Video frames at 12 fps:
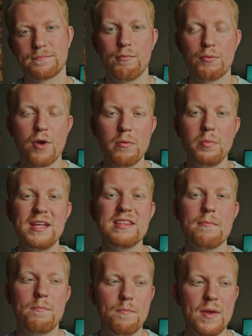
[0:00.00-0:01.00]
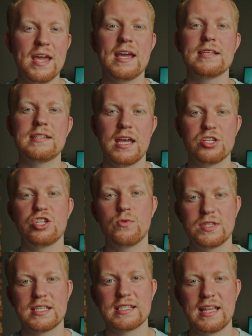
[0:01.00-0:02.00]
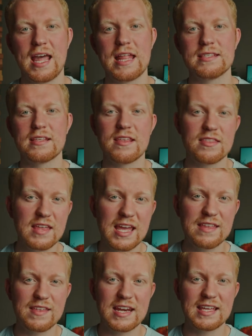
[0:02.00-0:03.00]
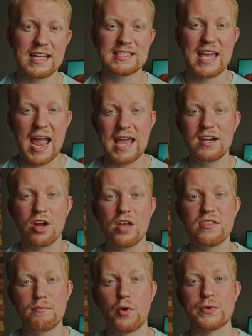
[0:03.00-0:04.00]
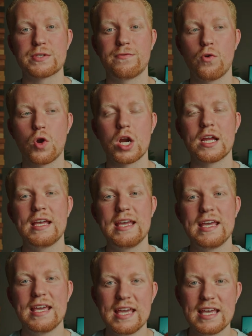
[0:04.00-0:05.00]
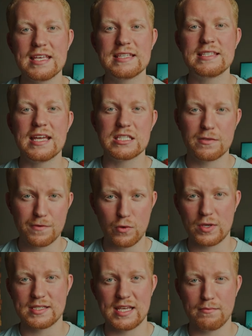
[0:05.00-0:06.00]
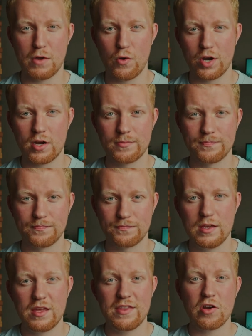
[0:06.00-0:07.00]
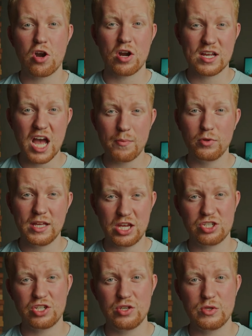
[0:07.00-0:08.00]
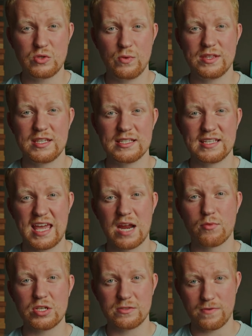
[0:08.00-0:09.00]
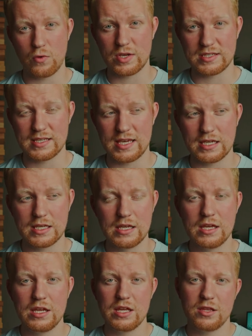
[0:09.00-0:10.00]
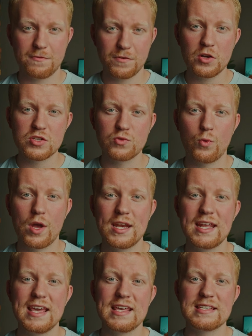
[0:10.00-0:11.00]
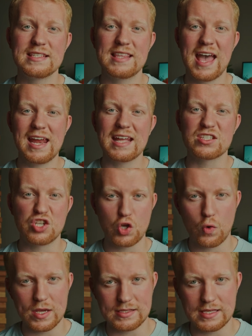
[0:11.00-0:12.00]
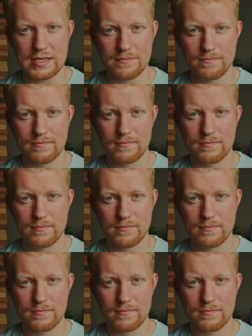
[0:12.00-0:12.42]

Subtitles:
But probably the biggest issue with this lens, and the thing that it gets hated on the most for, is its focusing motor. There are a couple issues with this camera's focusing. The first one is that it's noisy.